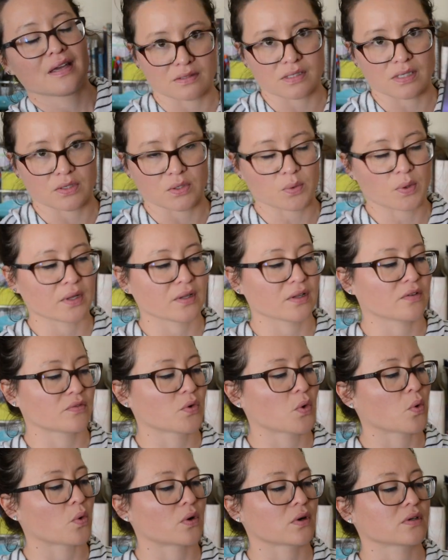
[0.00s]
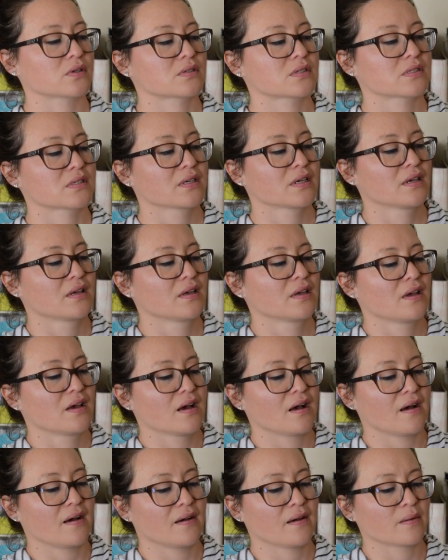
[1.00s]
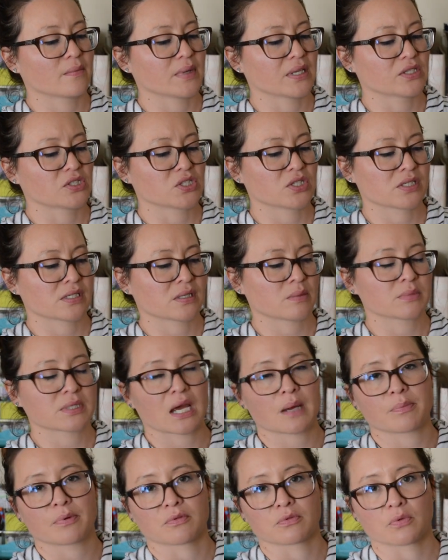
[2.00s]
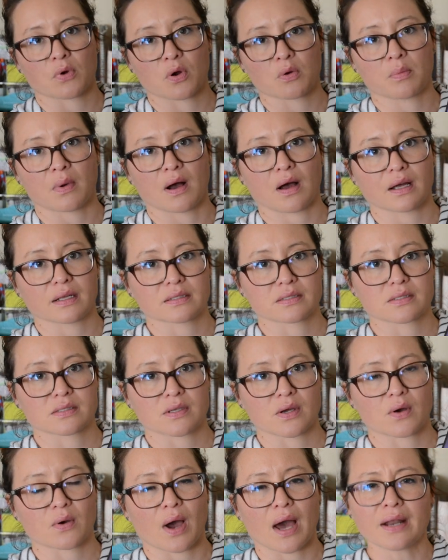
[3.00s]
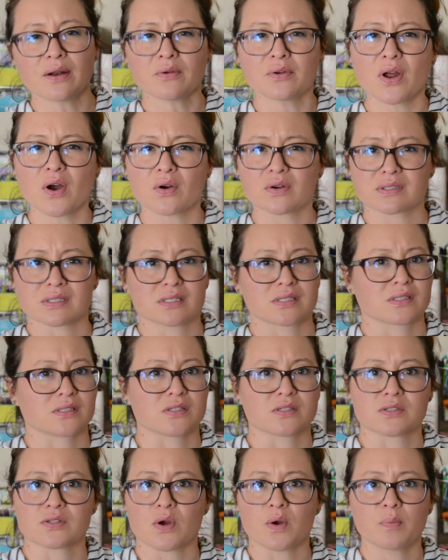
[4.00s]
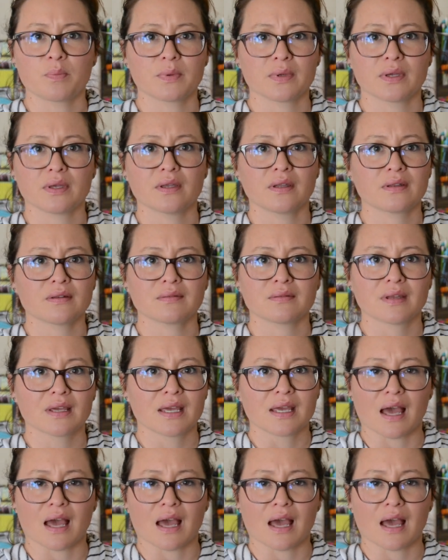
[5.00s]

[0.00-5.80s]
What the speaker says: Cinderella, of course, and she's some type of robot. So I don't know, is this dystopian?